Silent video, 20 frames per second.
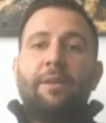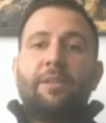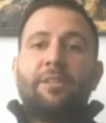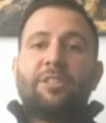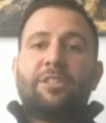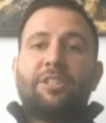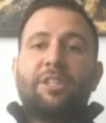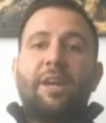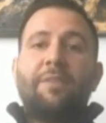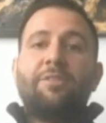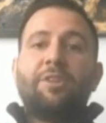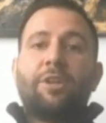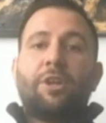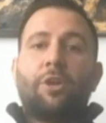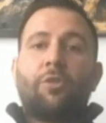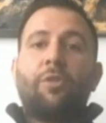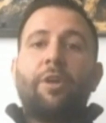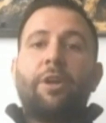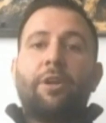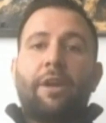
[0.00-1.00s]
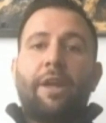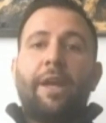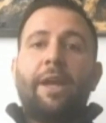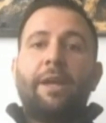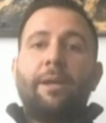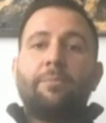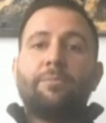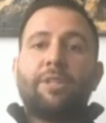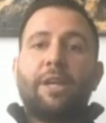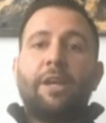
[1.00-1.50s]
seven career
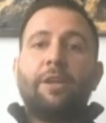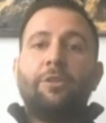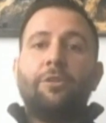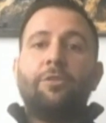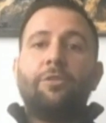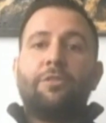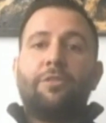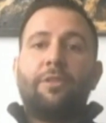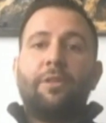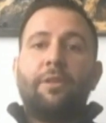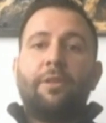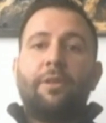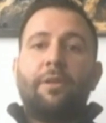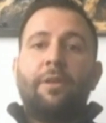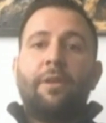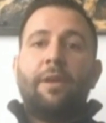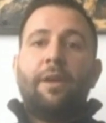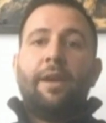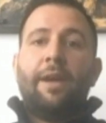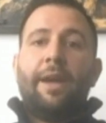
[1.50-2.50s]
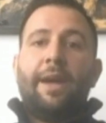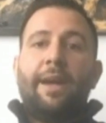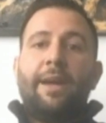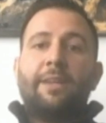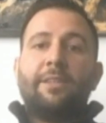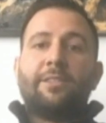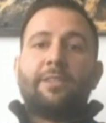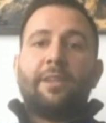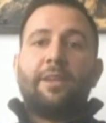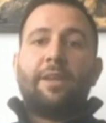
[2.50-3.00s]
games at Houston,
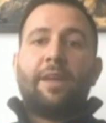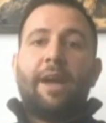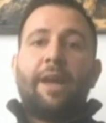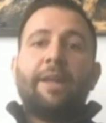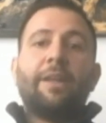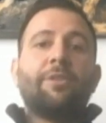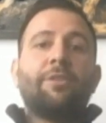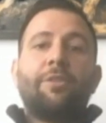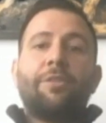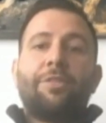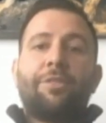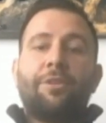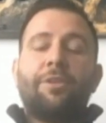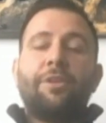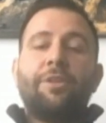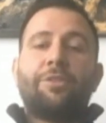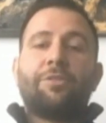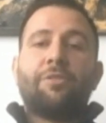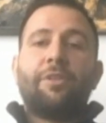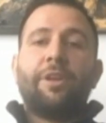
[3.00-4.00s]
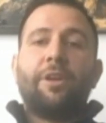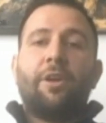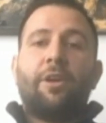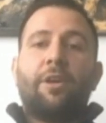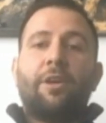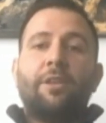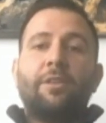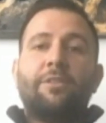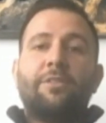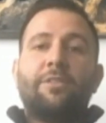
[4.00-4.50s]
has 933
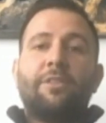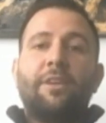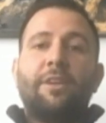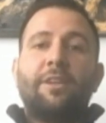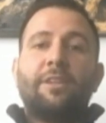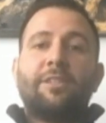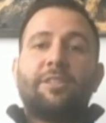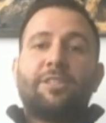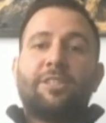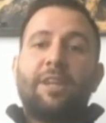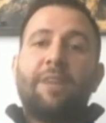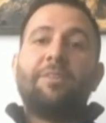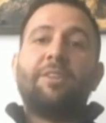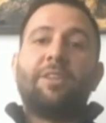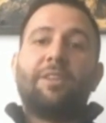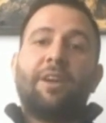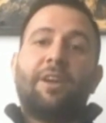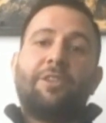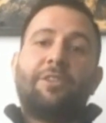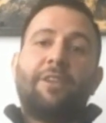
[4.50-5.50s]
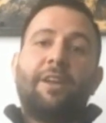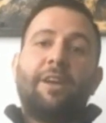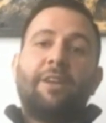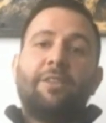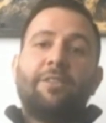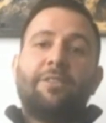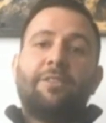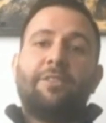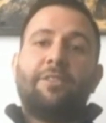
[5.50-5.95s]
yards, seven touchdowns.